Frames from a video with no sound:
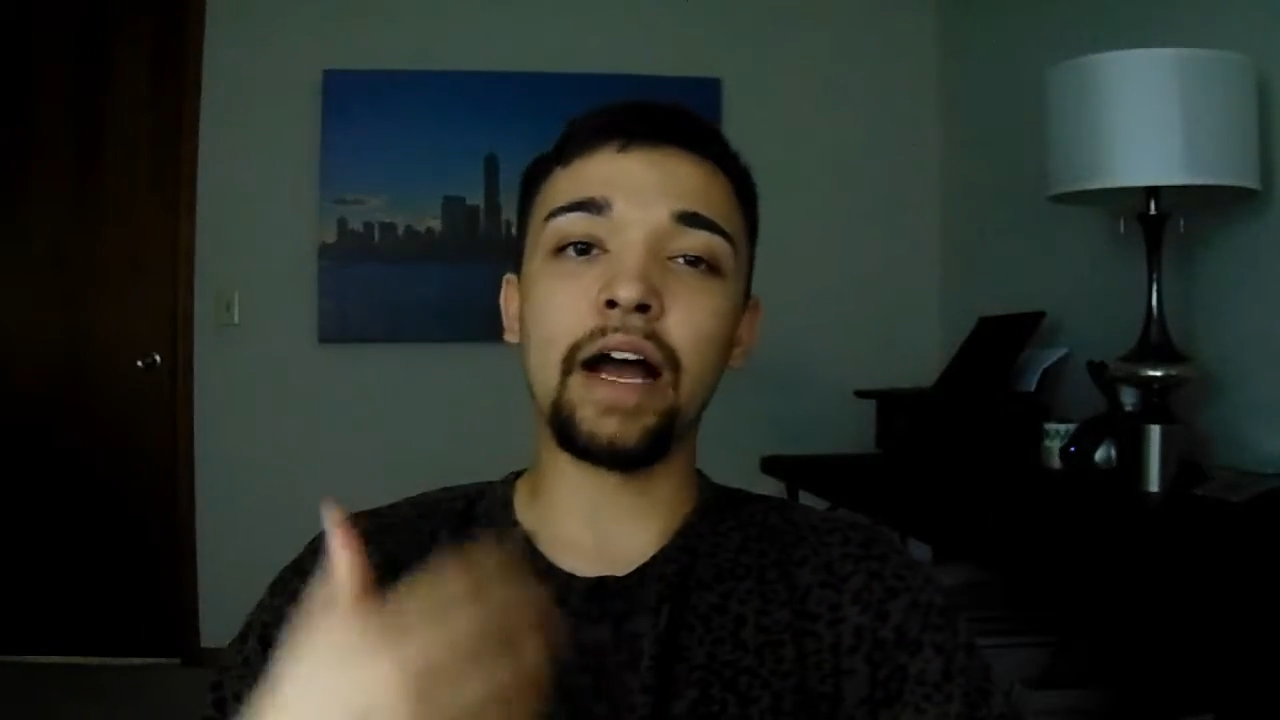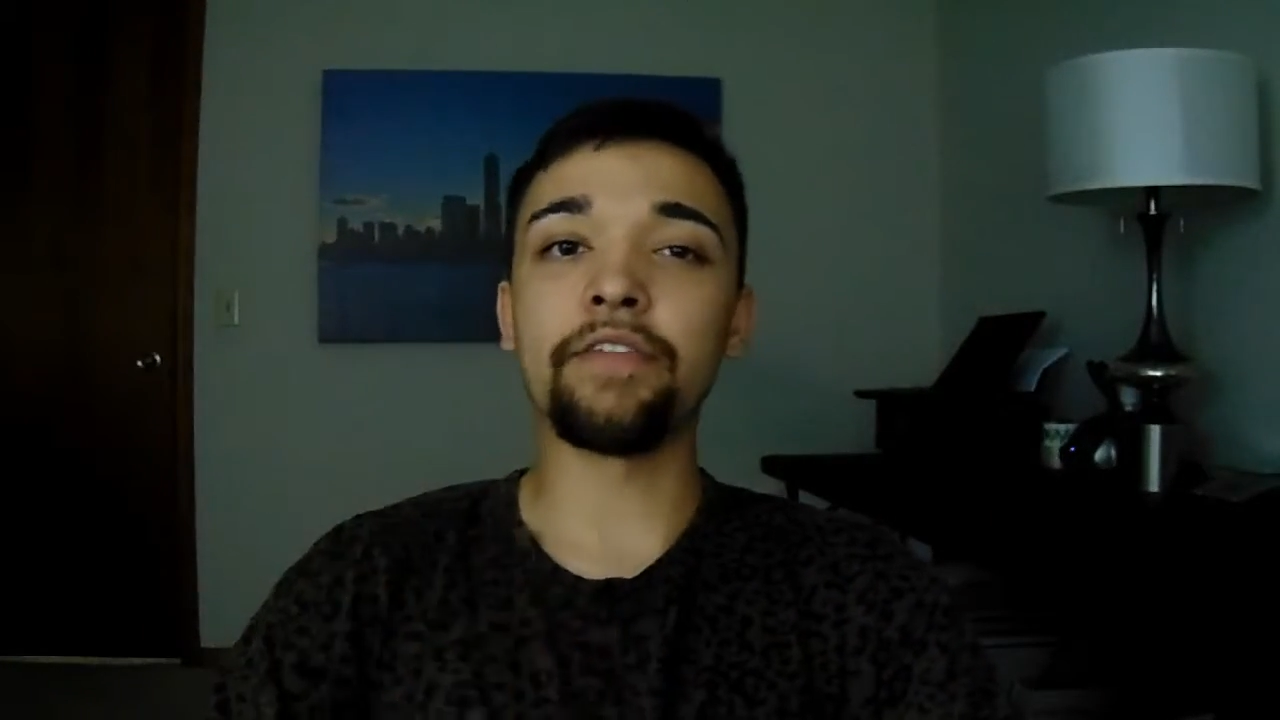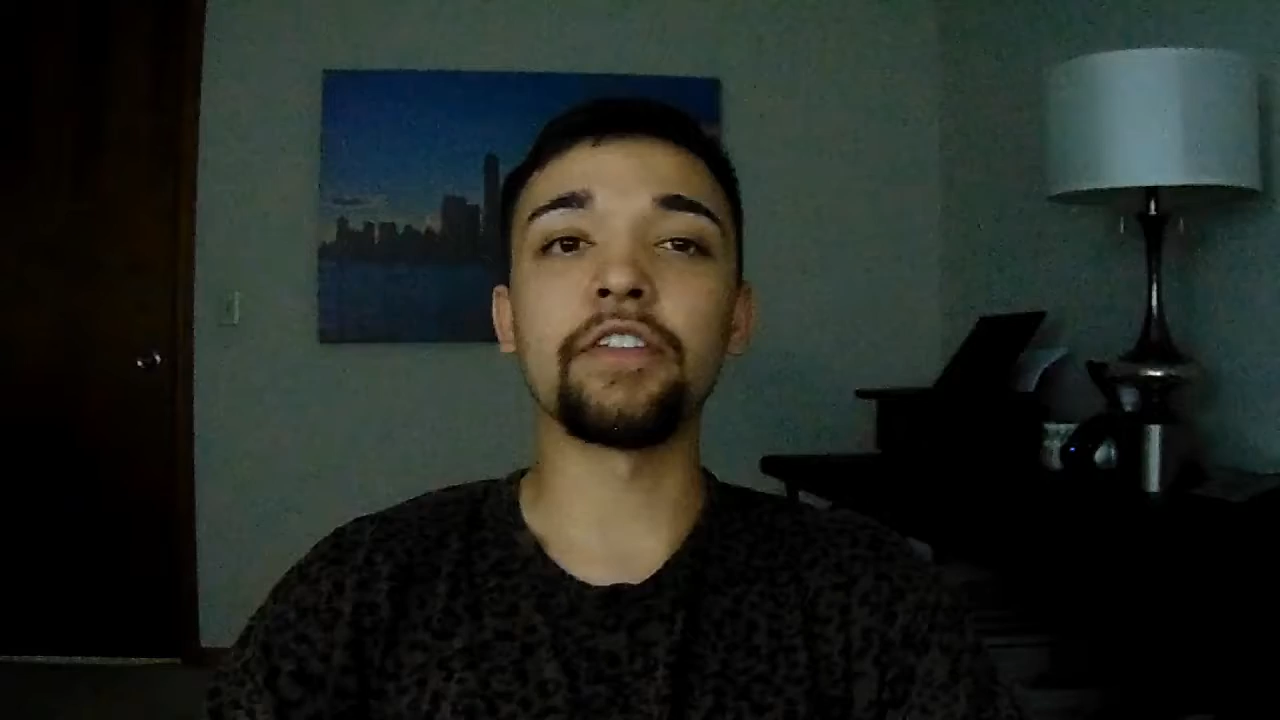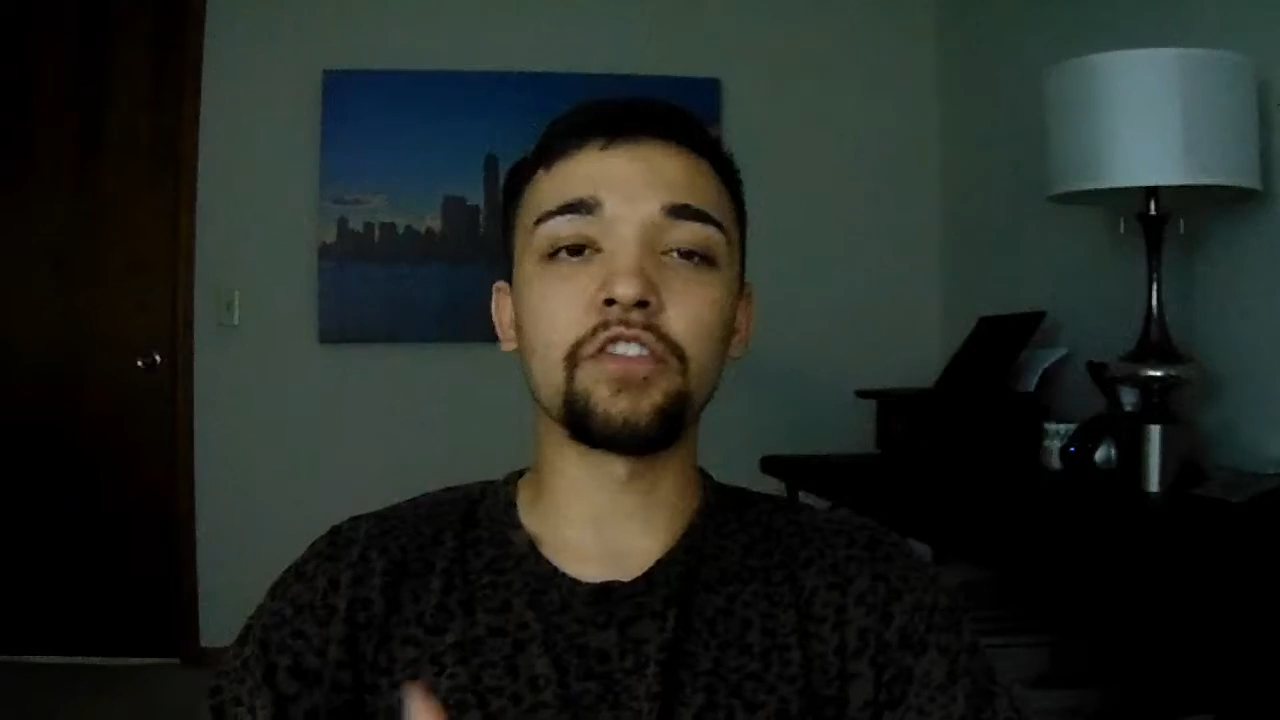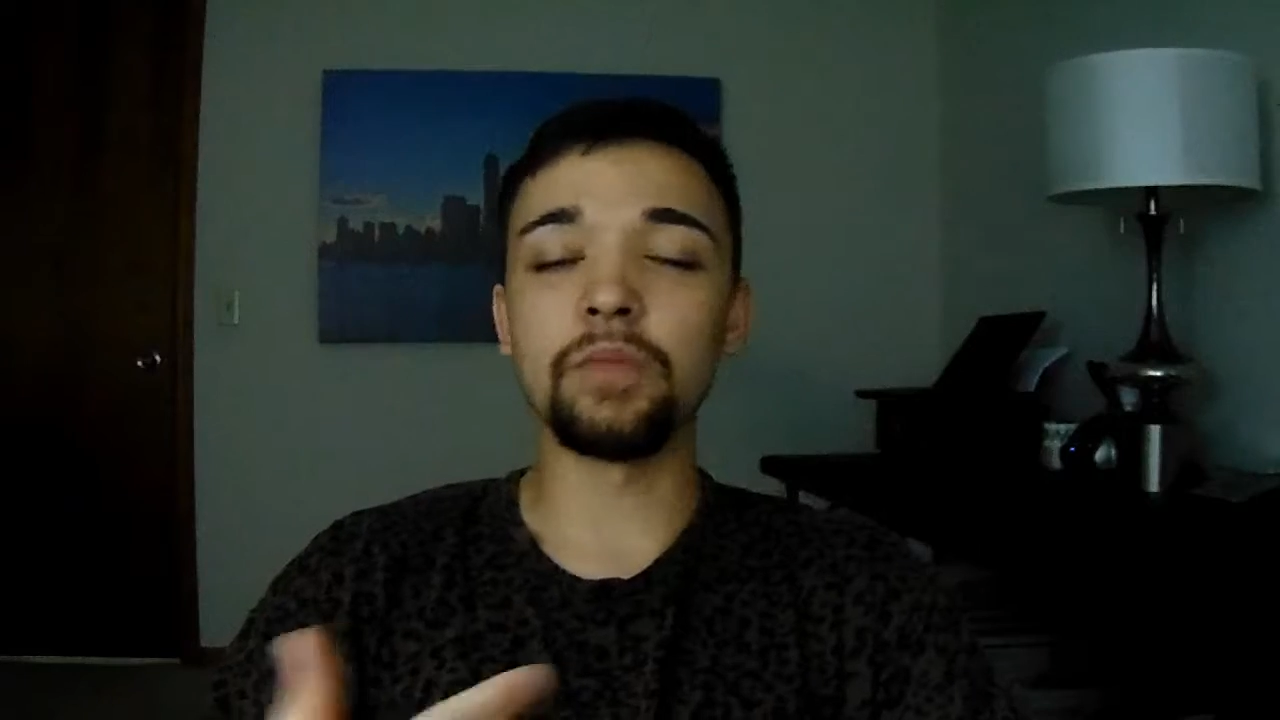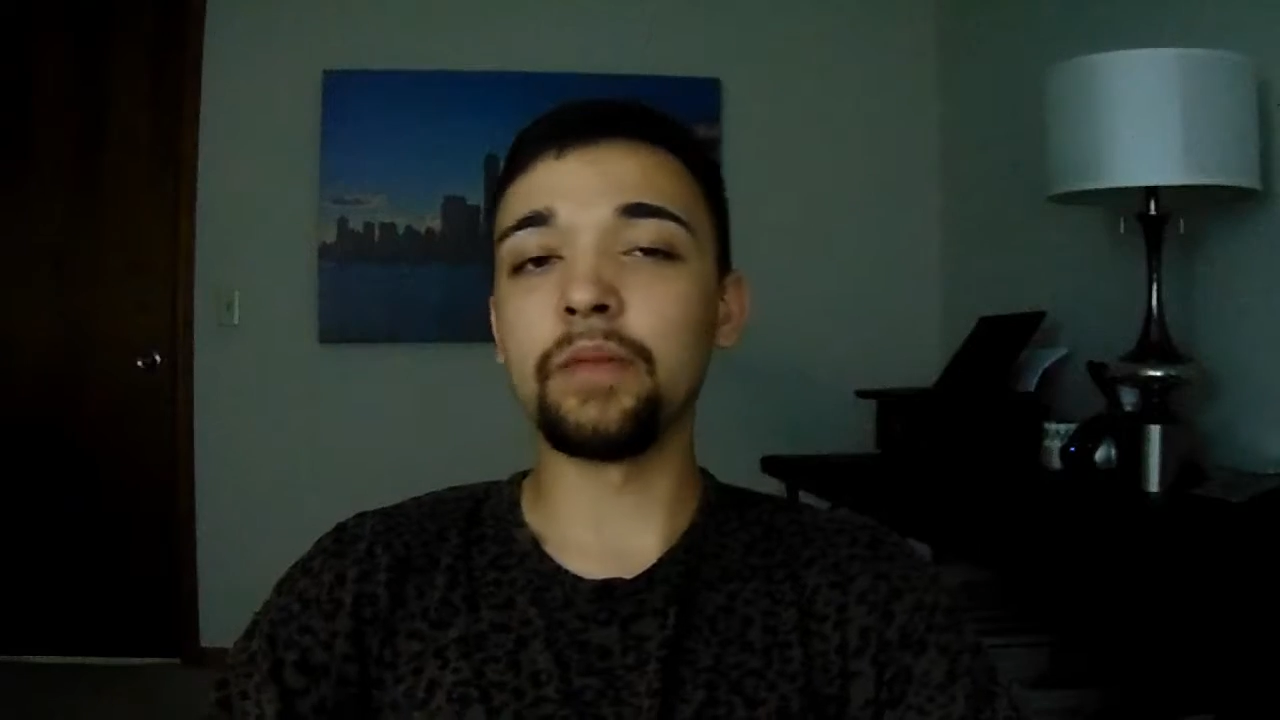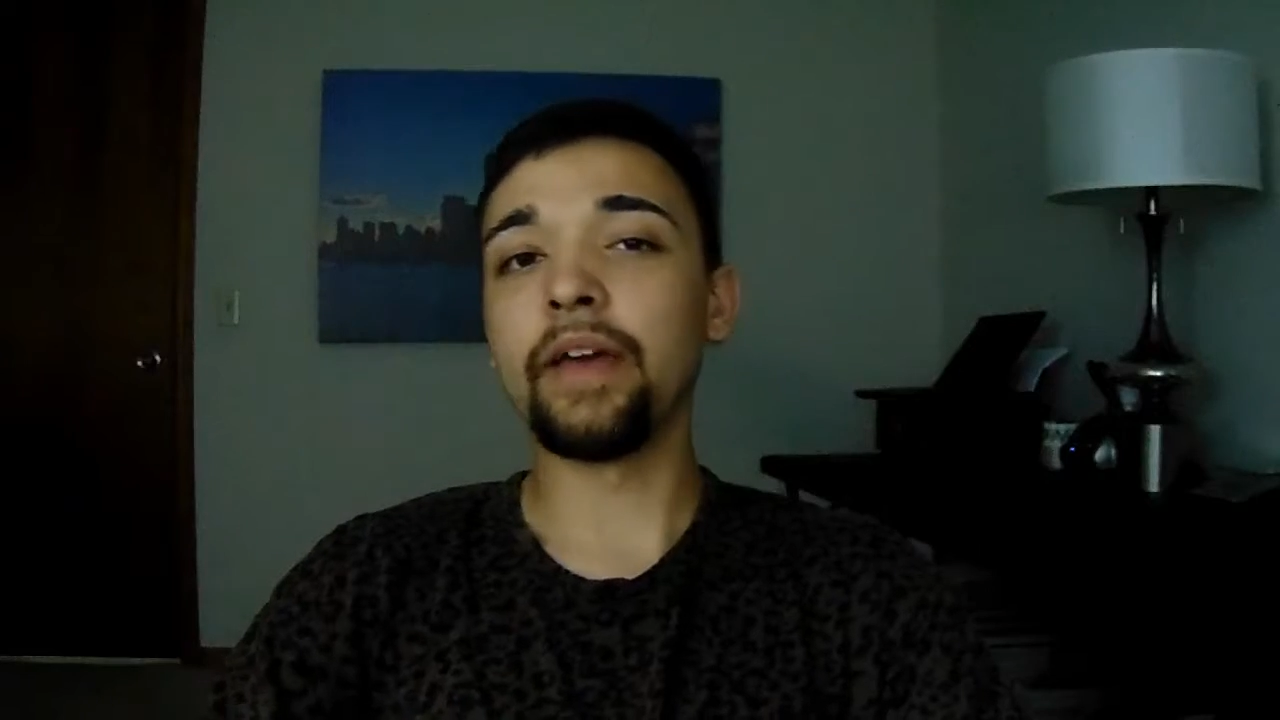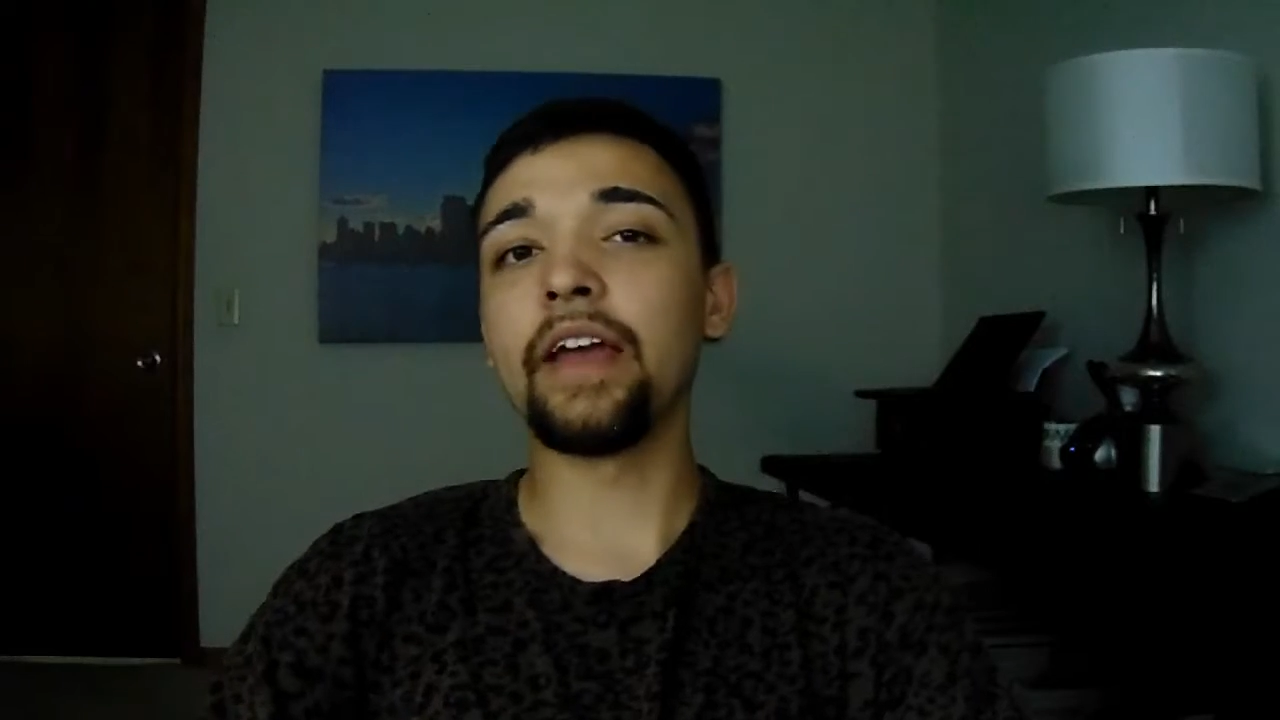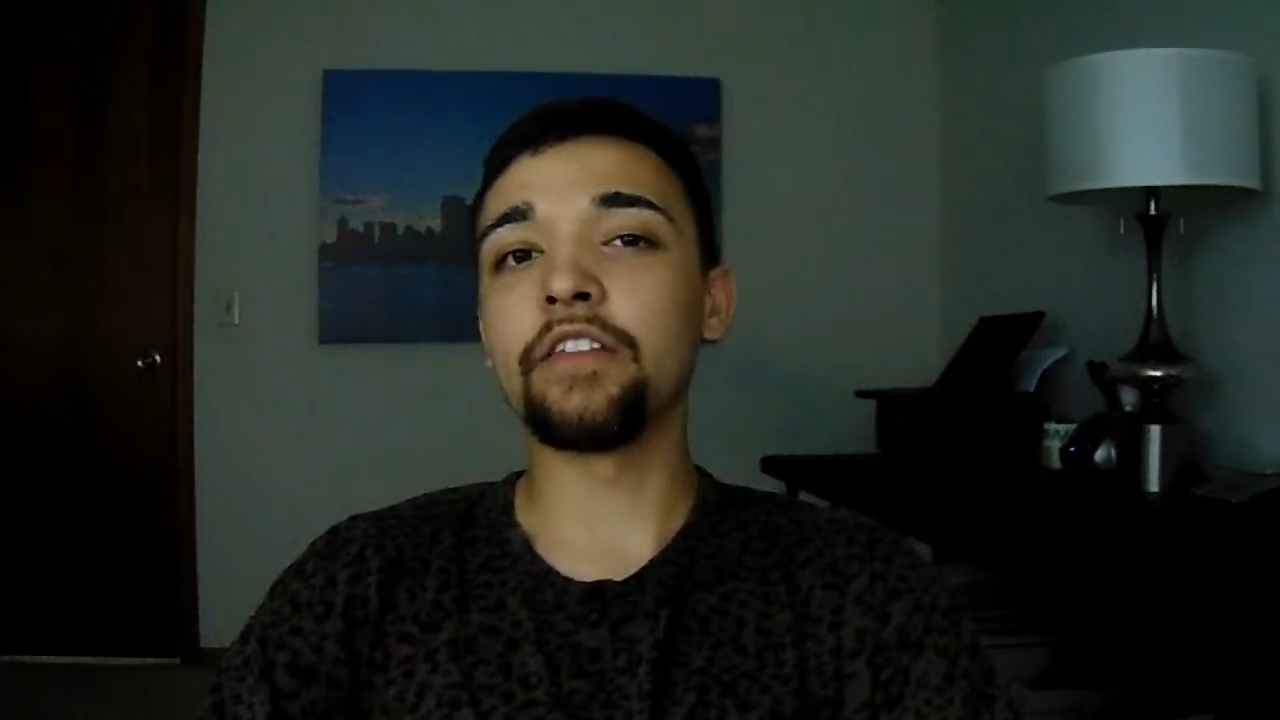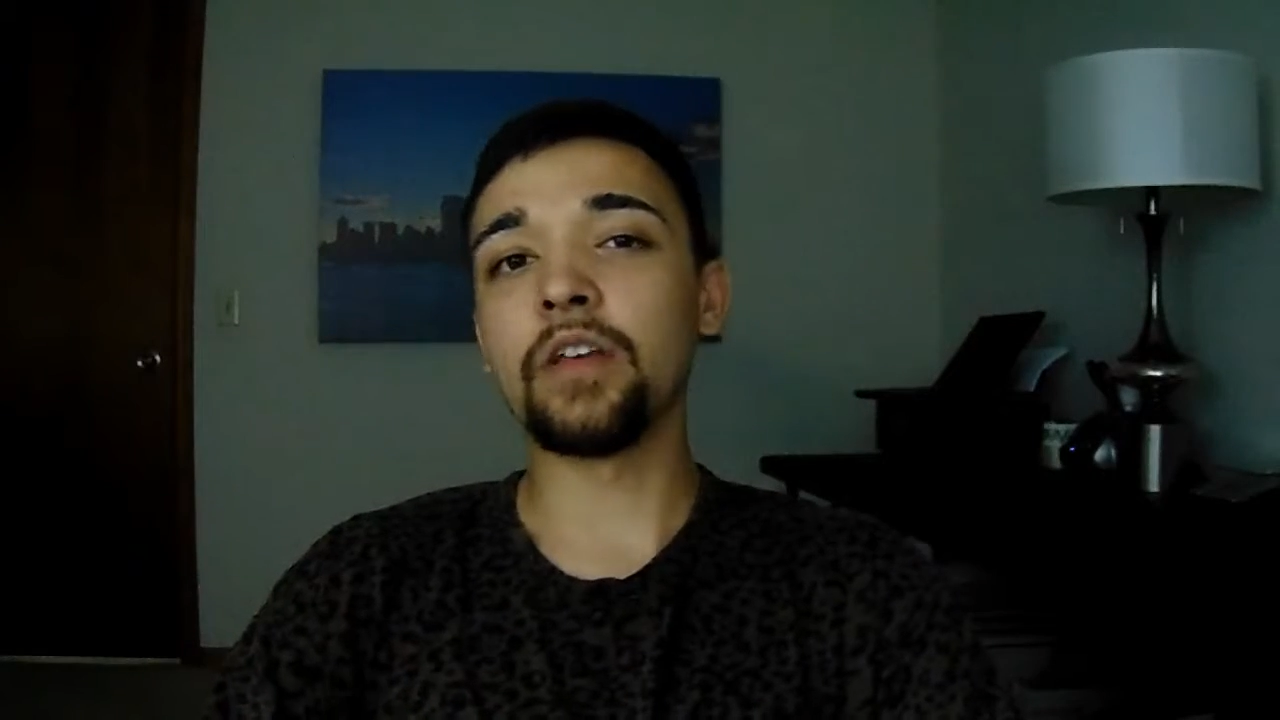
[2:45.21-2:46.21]
profits to be
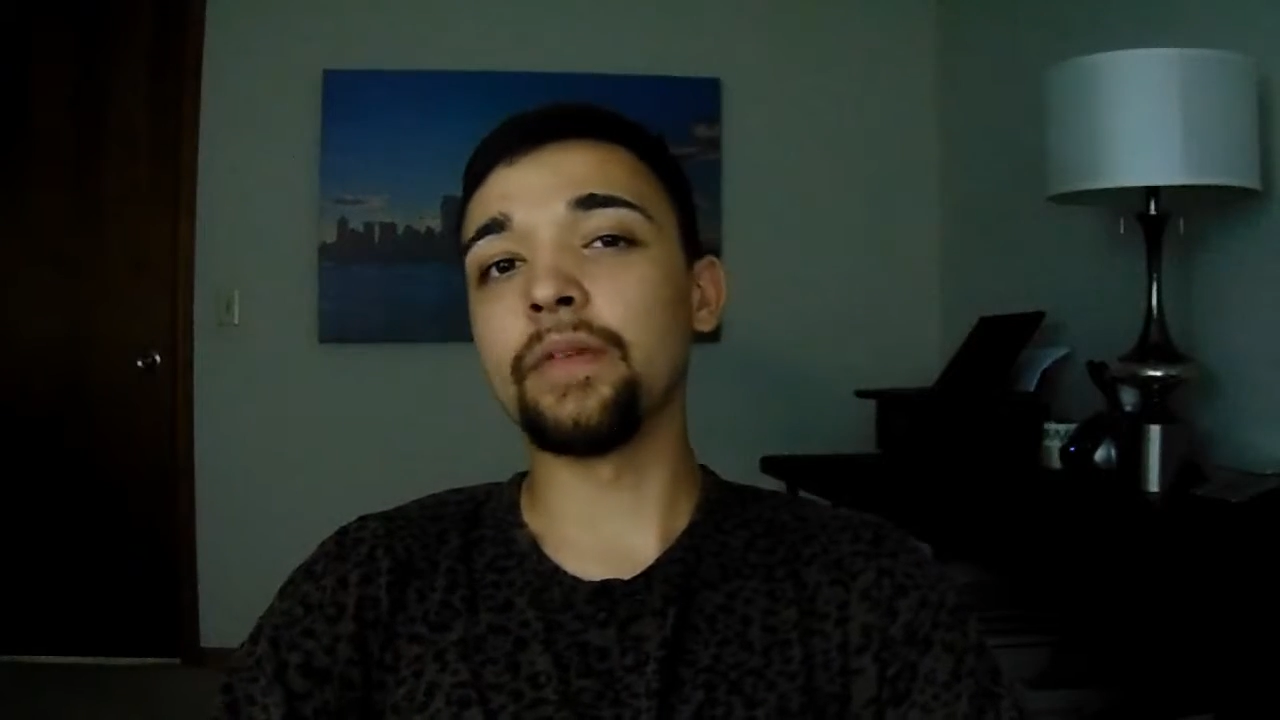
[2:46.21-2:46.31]
made,